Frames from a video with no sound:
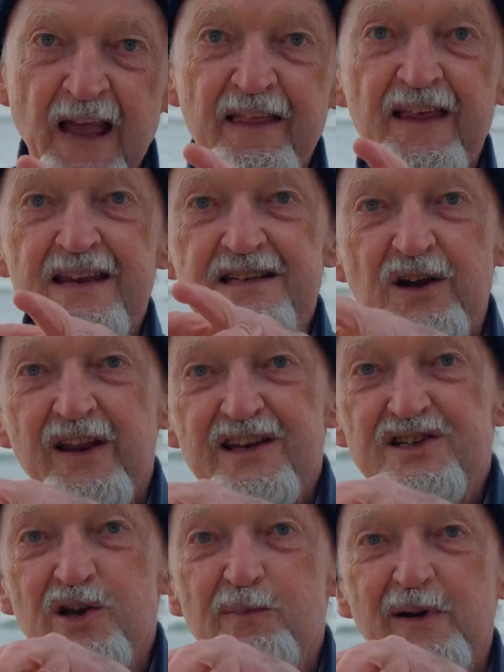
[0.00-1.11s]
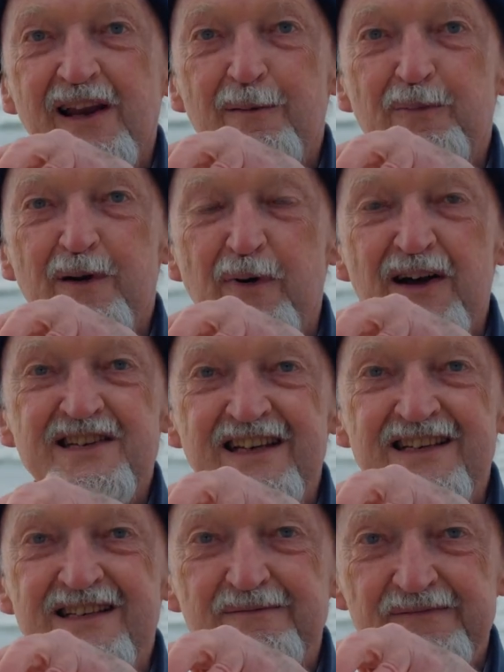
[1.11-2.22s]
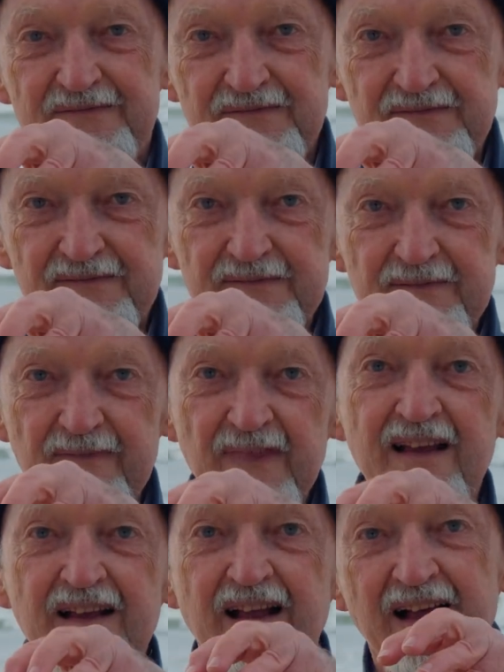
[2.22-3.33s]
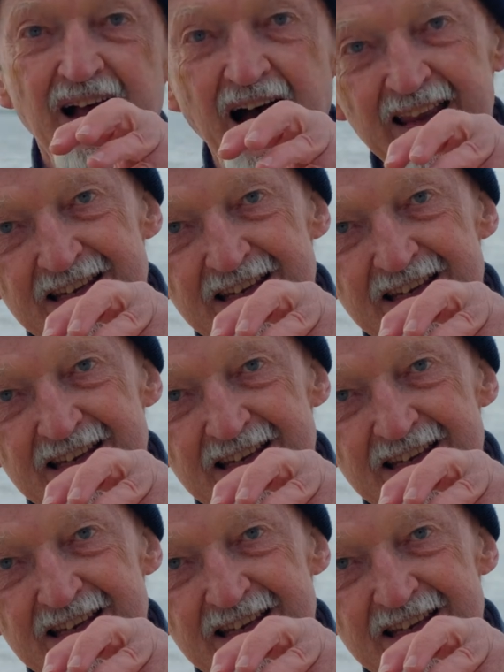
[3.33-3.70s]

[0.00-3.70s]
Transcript: and then it's got a tubular proboscis, and